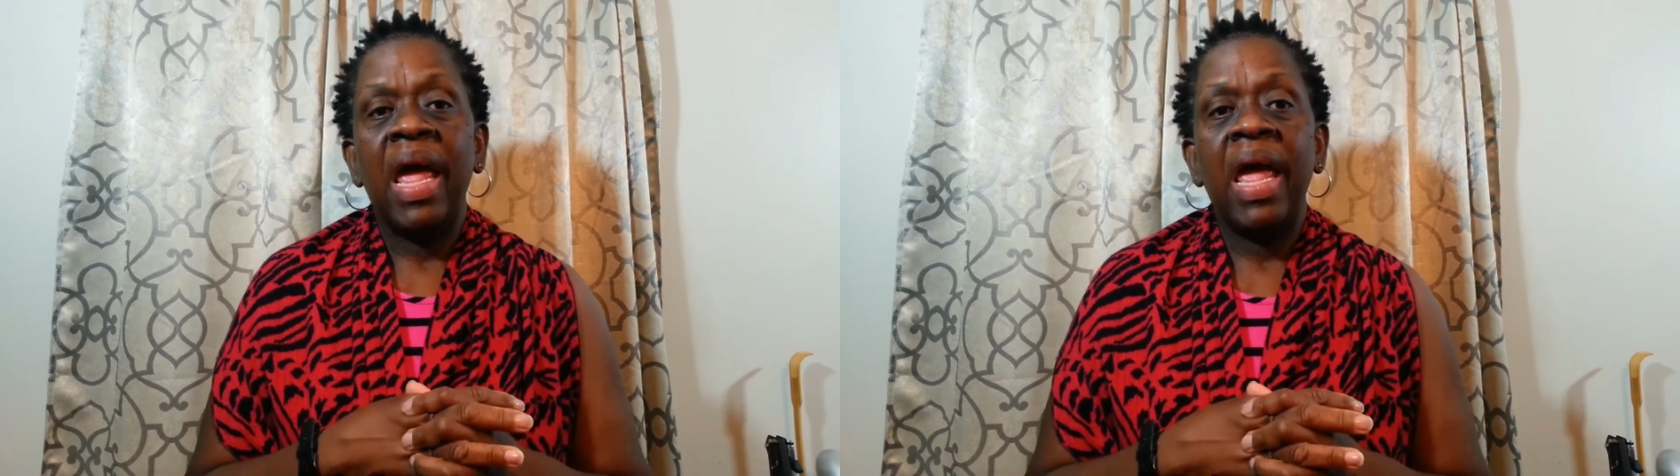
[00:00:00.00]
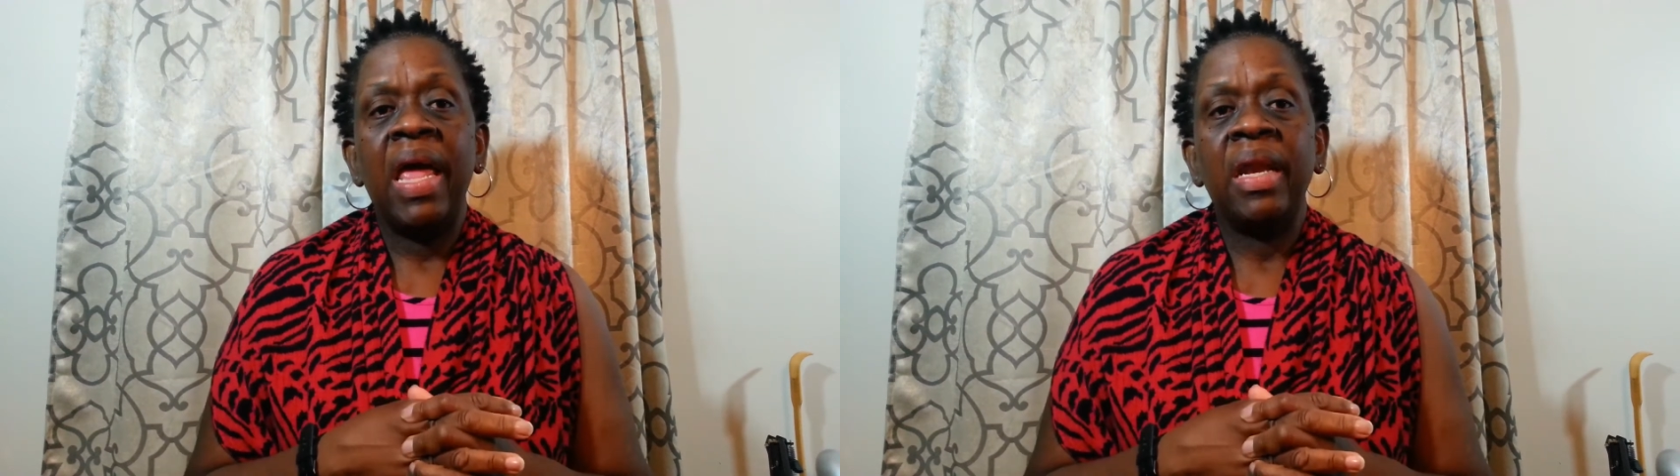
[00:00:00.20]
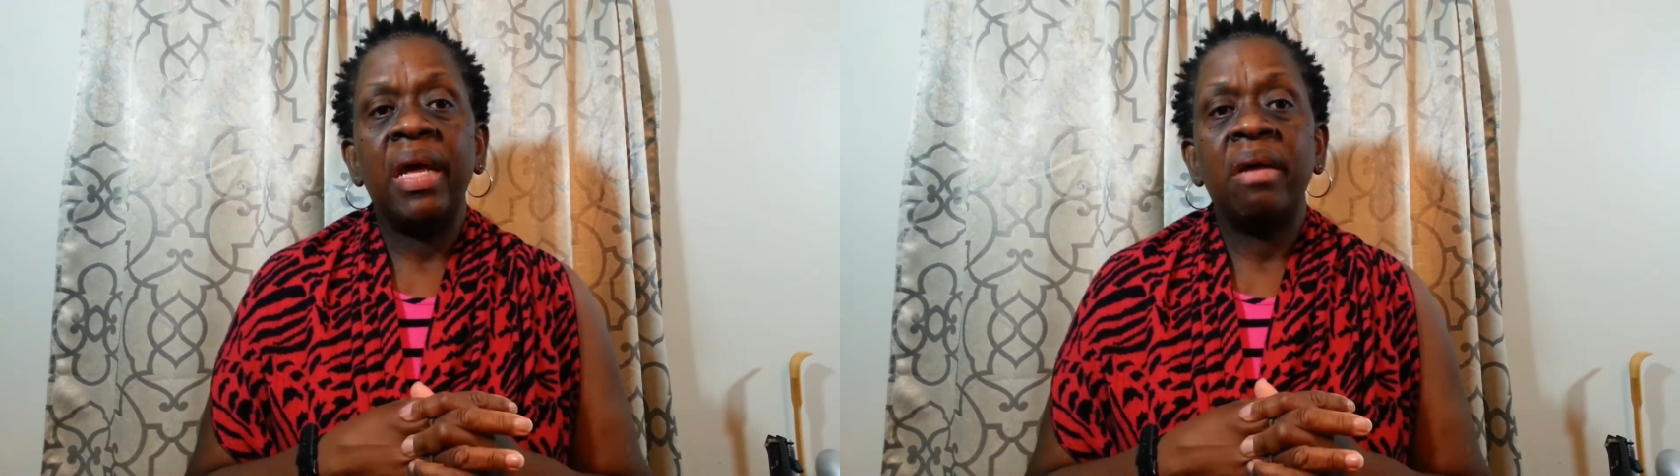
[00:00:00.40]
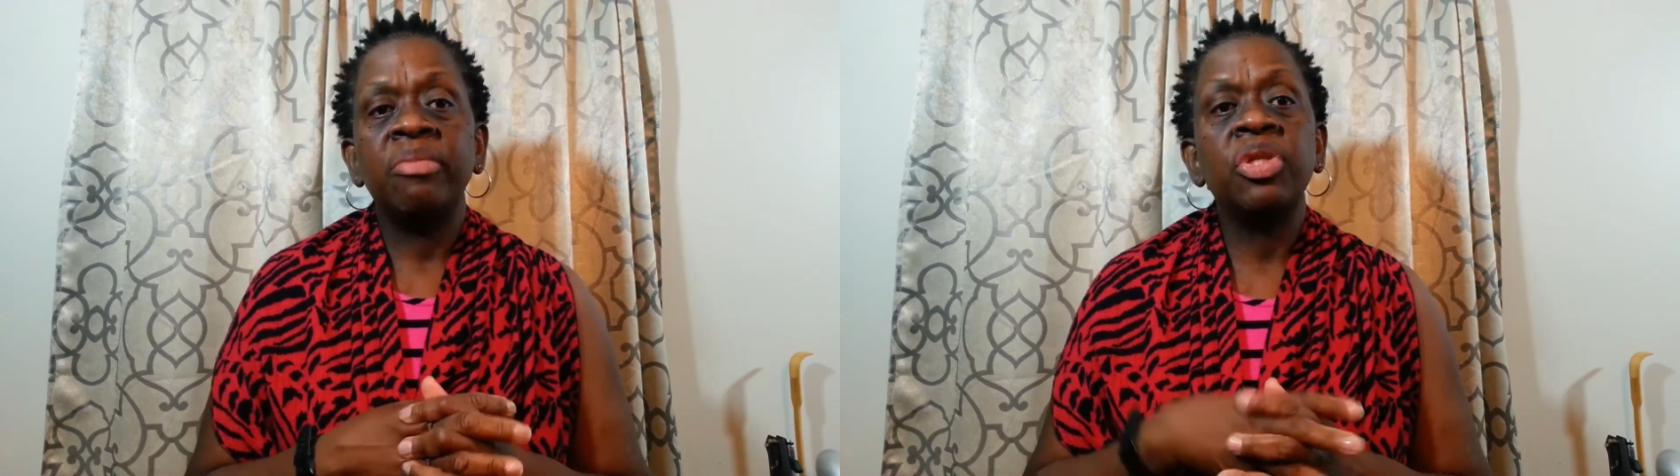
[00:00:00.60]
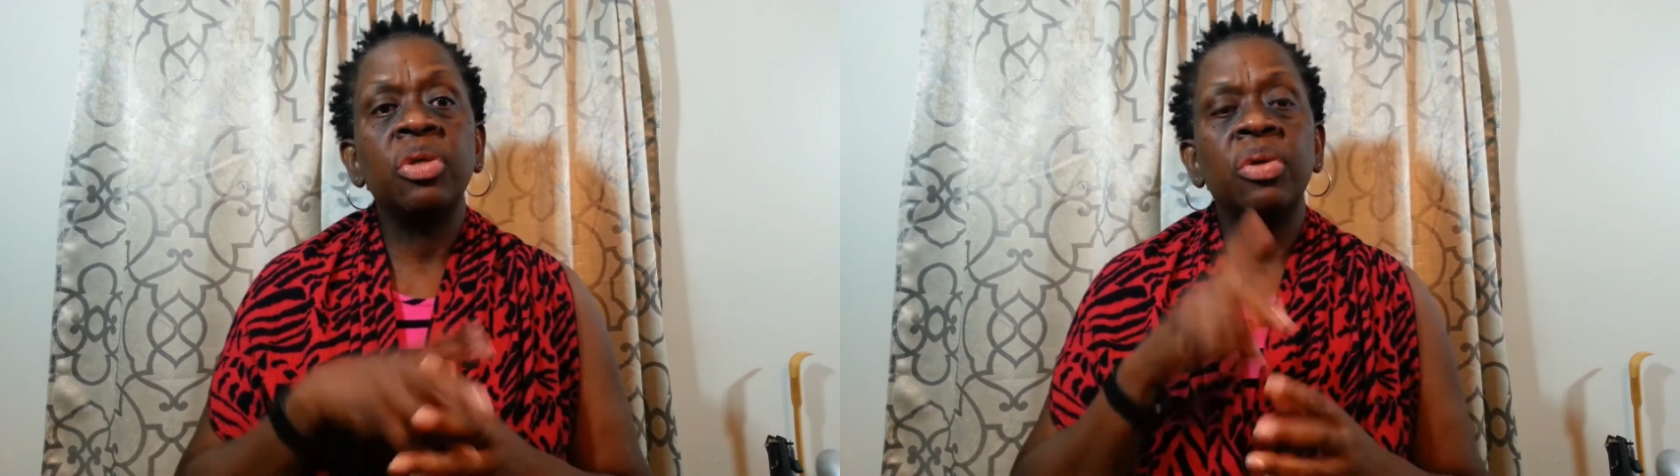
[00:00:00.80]

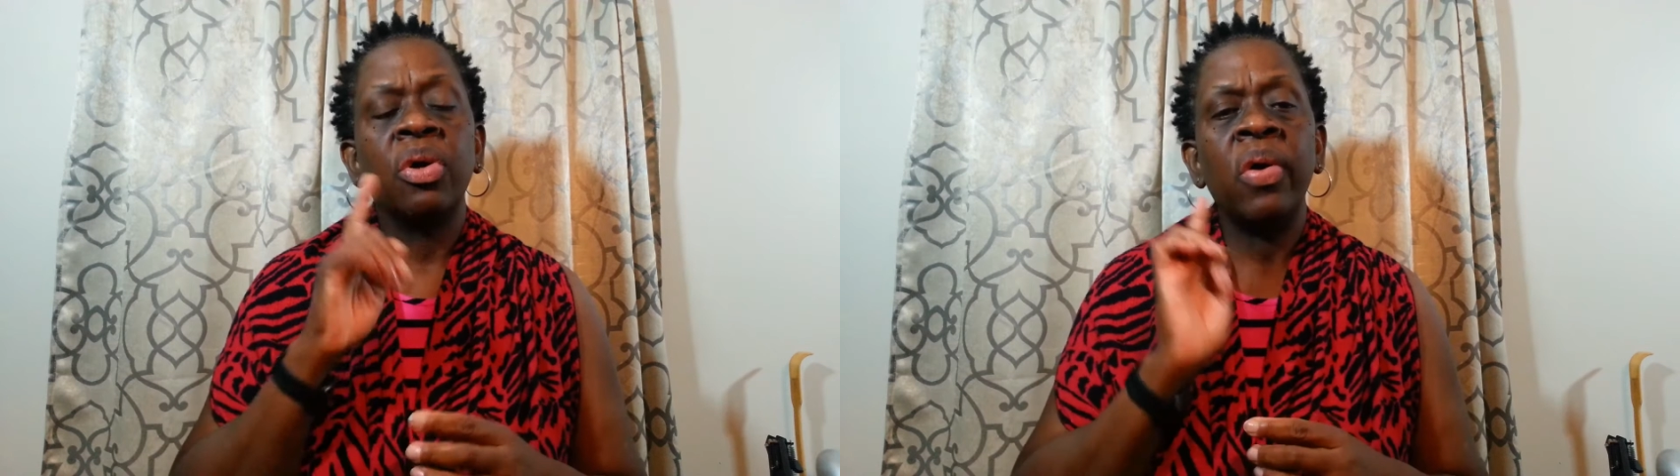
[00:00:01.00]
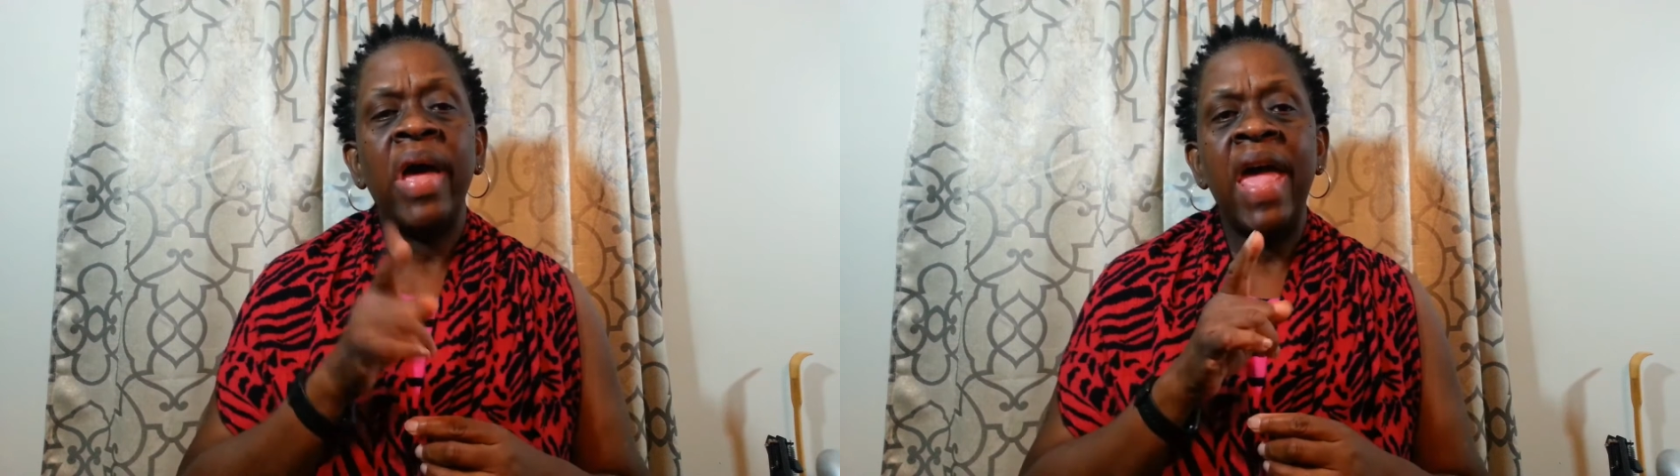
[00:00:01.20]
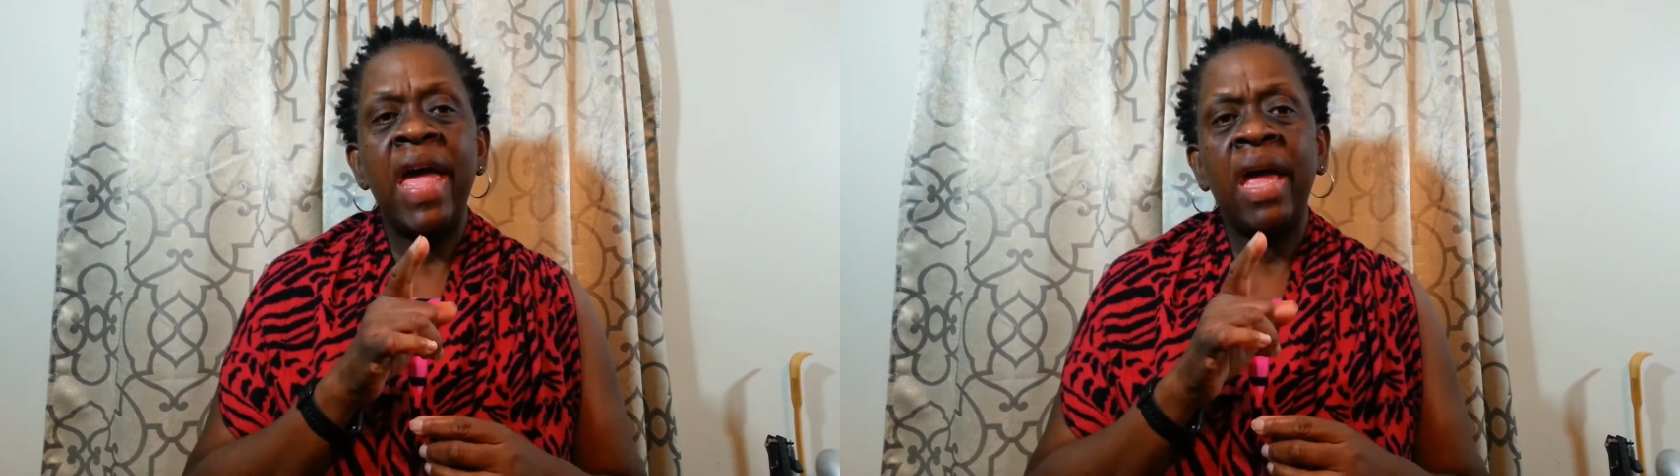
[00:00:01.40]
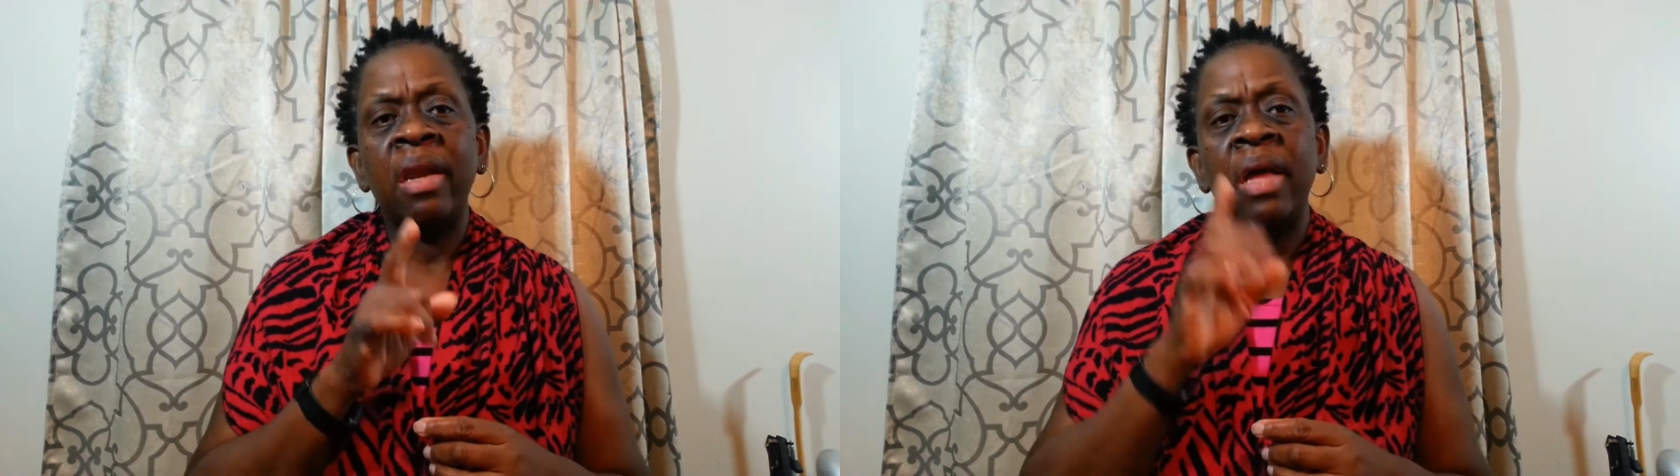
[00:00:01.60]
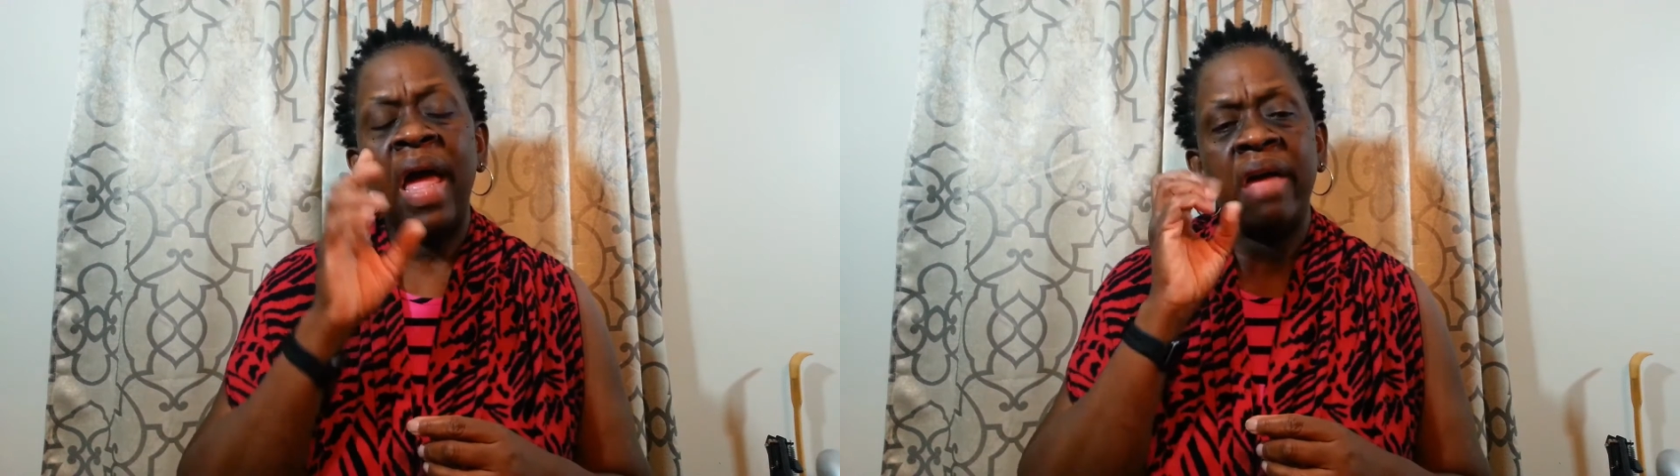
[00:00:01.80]
And so go ahead